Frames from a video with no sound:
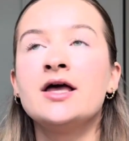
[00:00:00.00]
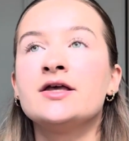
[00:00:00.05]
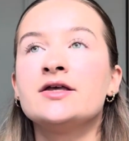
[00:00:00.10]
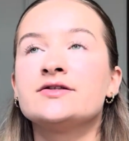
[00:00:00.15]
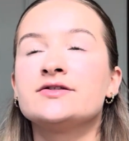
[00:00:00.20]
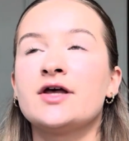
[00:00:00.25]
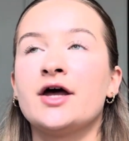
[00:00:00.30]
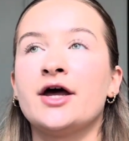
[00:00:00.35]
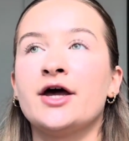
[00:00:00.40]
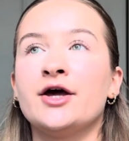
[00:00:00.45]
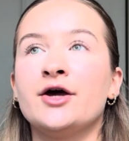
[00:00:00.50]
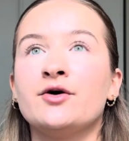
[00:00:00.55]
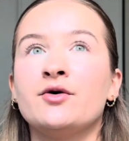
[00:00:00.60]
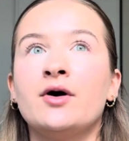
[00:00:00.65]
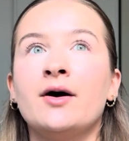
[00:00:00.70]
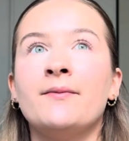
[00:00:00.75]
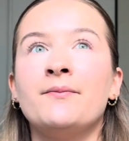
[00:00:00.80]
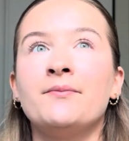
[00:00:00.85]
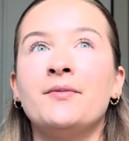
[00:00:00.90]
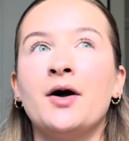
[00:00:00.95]
so
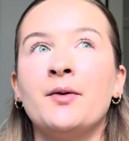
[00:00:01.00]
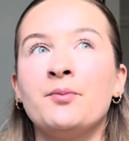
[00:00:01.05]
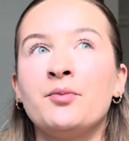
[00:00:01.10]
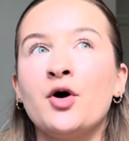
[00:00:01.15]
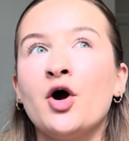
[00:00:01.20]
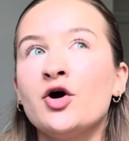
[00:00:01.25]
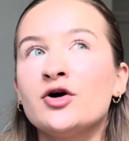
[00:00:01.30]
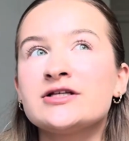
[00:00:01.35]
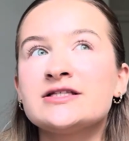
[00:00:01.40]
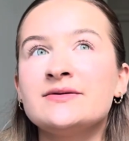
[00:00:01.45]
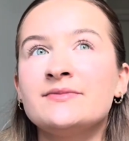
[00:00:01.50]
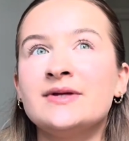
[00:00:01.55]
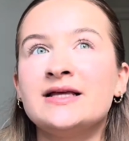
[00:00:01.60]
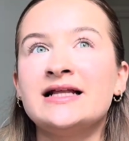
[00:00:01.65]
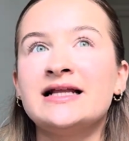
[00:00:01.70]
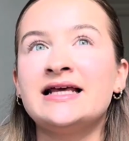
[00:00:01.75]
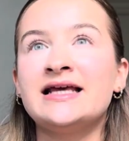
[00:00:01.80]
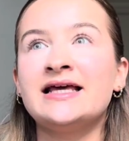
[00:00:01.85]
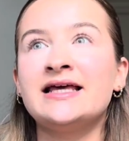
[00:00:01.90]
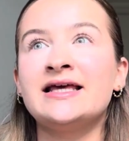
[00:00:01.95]

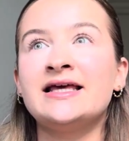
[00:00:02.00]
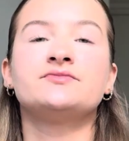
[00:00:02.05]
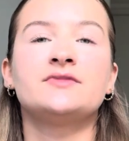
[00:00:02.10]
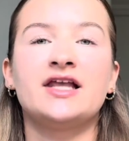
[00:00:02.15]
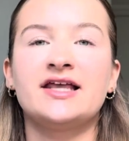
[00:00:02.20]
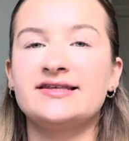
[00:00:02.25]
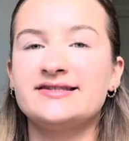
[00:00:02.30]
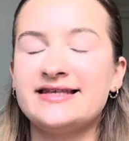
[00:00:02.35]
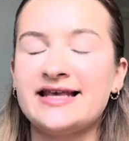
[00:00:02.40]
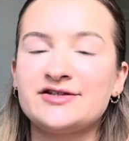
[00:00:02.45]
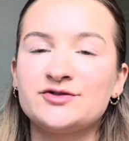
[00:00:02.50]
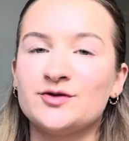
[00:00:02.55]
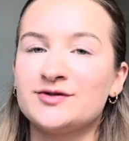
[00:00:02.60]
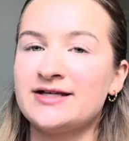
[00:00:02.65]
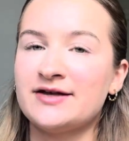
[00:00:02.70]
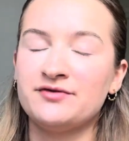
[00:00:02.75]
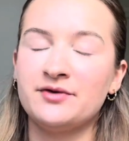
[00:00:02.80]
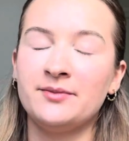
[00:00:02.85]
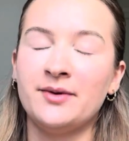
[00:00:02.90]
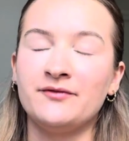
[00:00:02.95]
approximately 6 or
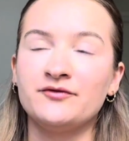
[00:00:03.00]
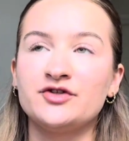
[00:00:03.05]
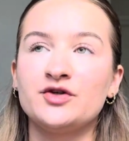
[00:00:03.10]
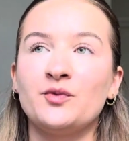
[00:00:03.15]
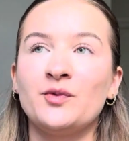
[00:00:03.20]
7 months.